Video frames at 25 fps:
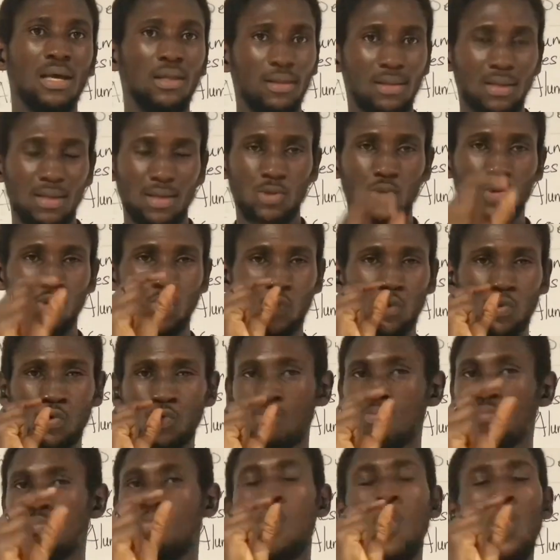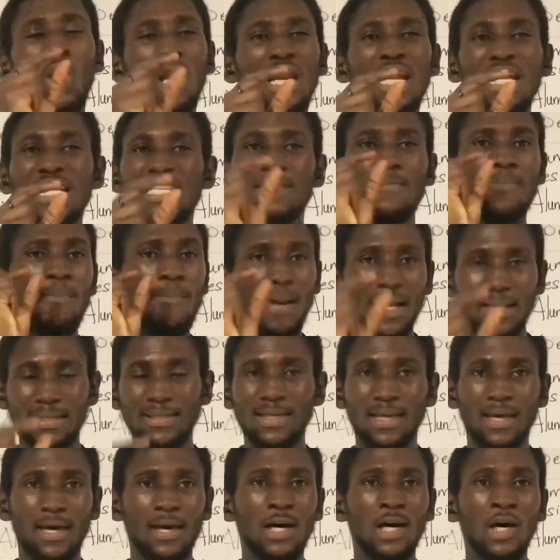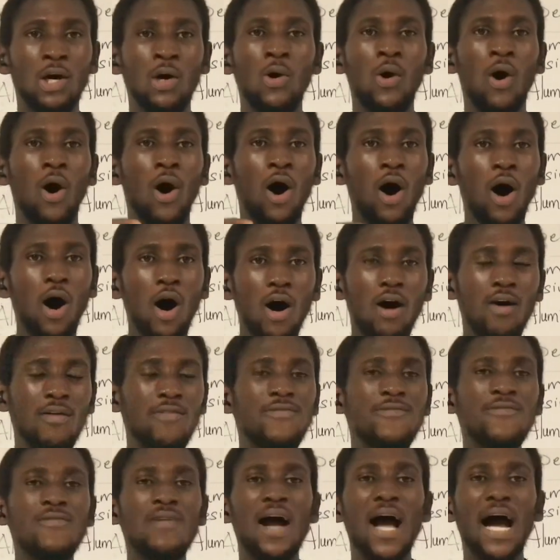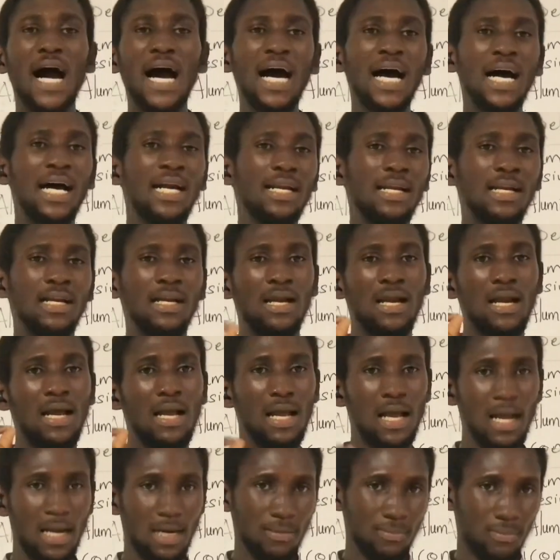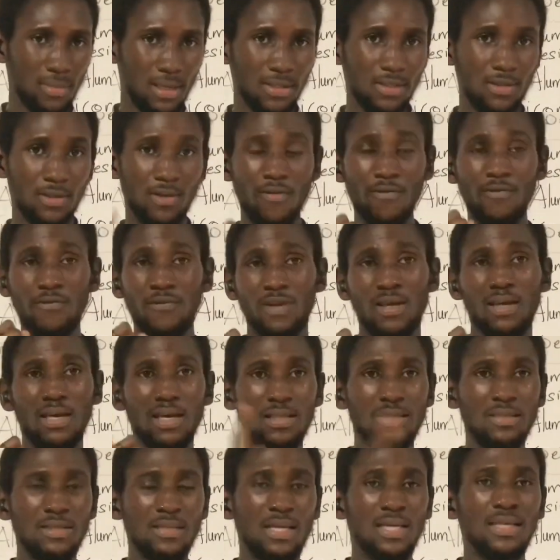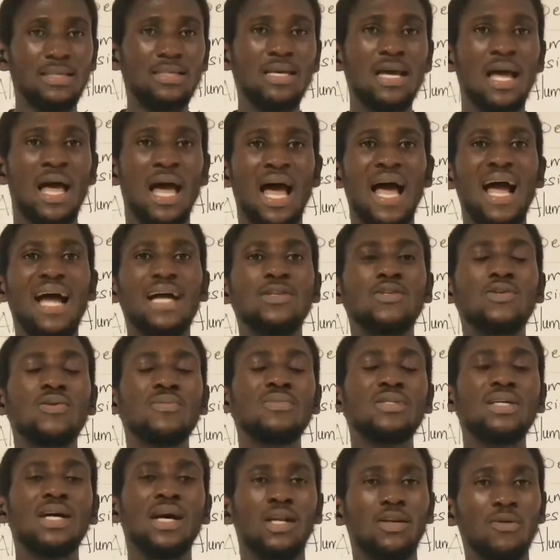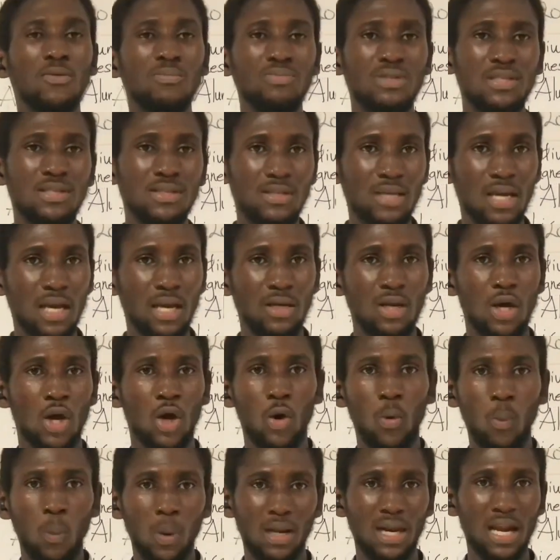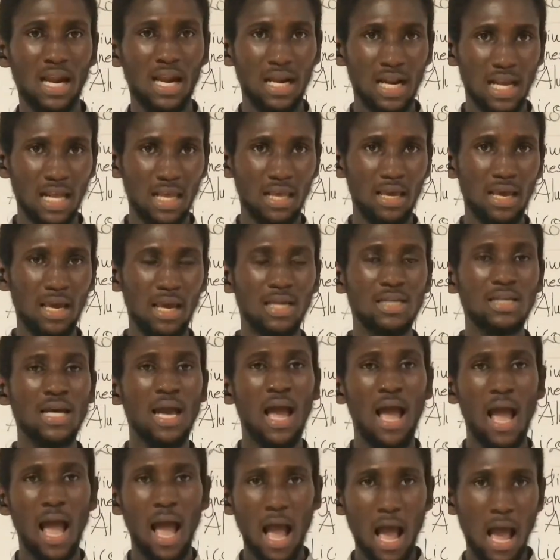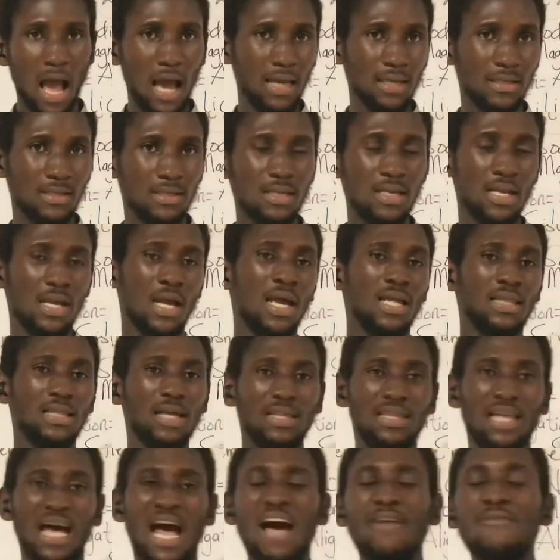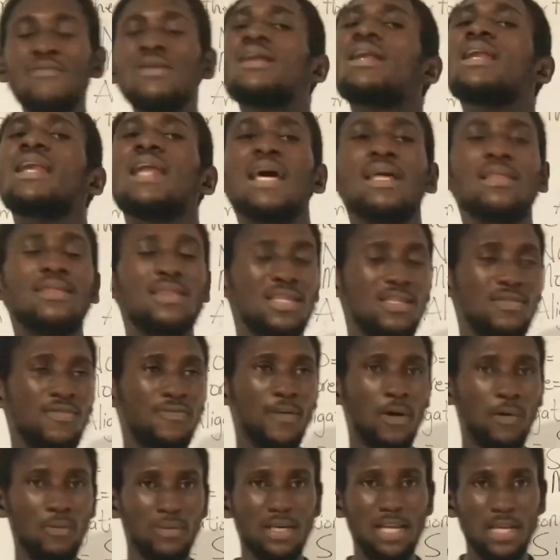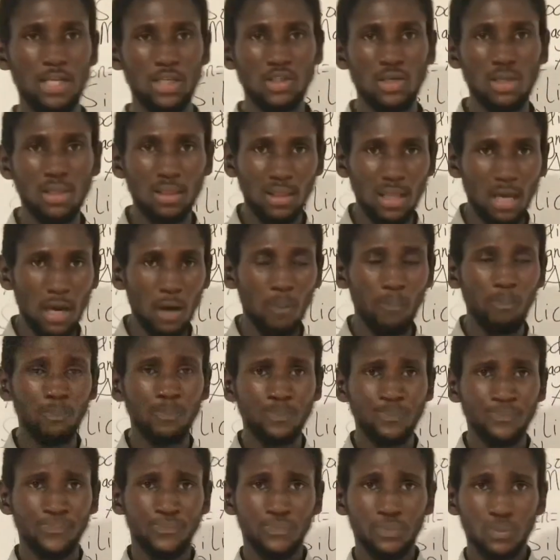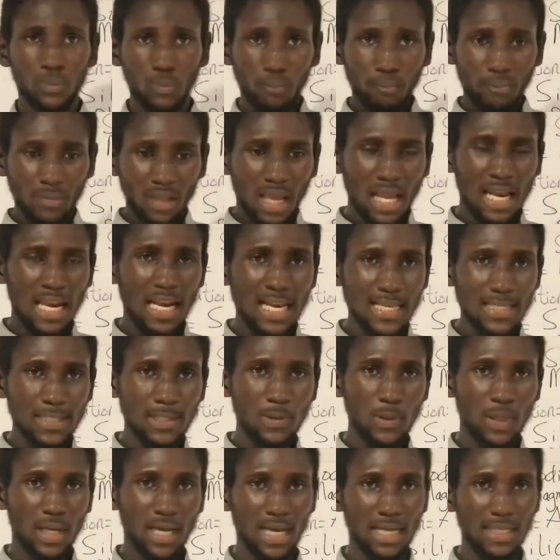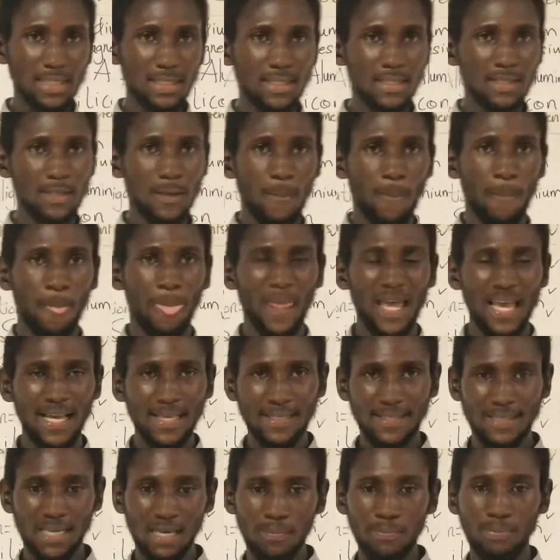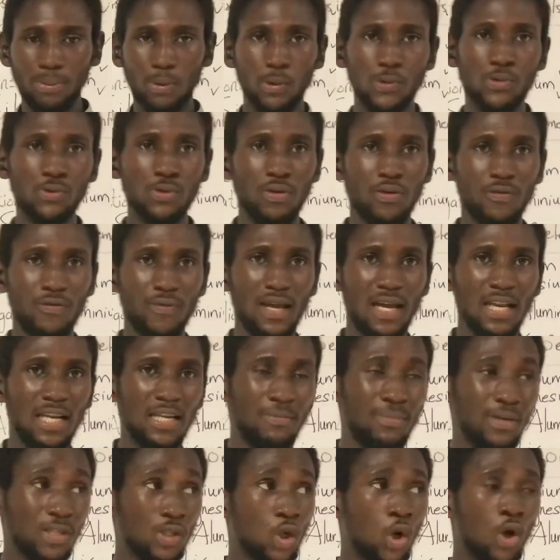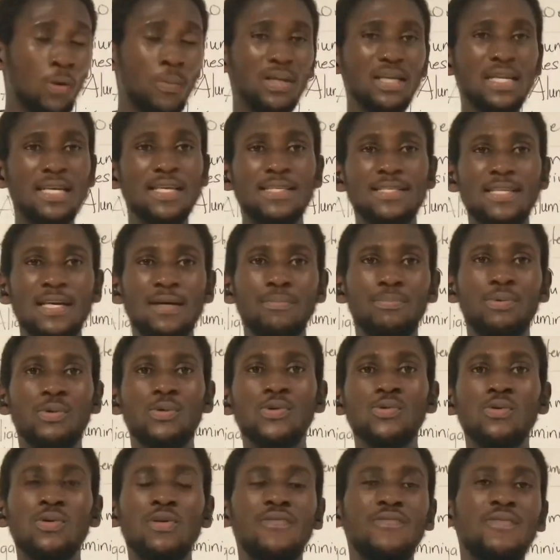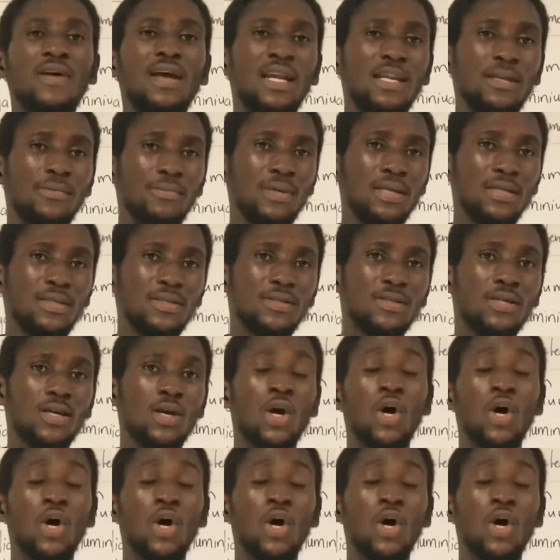The smallest particle of an element. Don't forget that atoms cannot be seen with the naked eyes. Now, having laid this foundation down, let's look at examples of elements, common examples of elements.